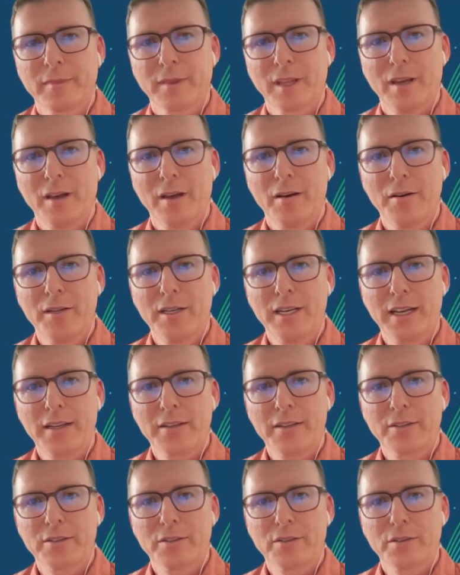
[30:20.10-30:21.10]

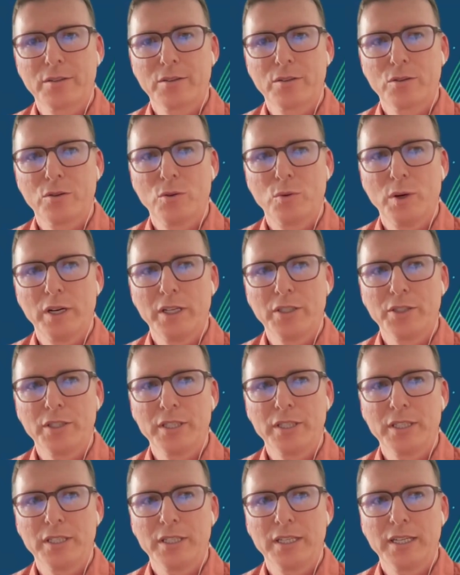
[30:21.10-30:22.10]
Next
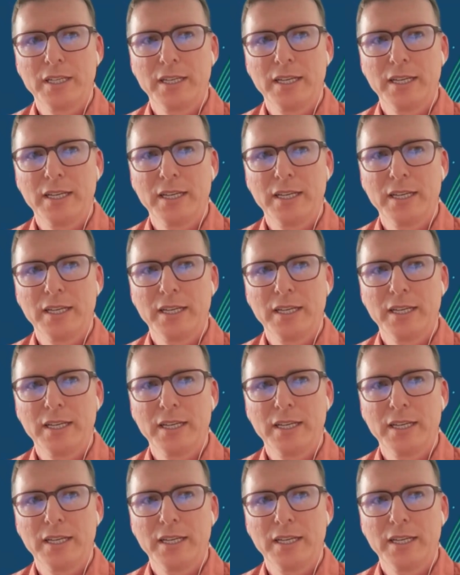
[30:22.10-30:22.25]
question.